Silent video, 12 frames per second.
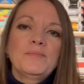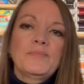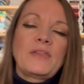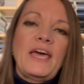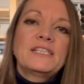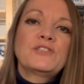
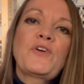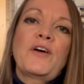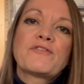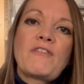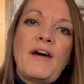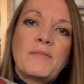
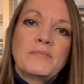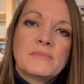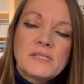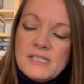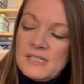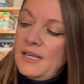85
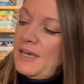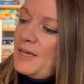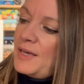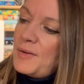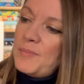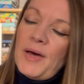grams
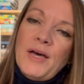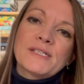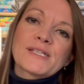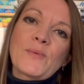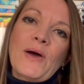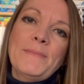per
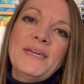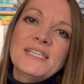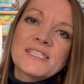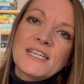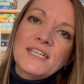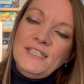square
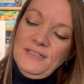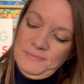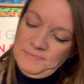metre,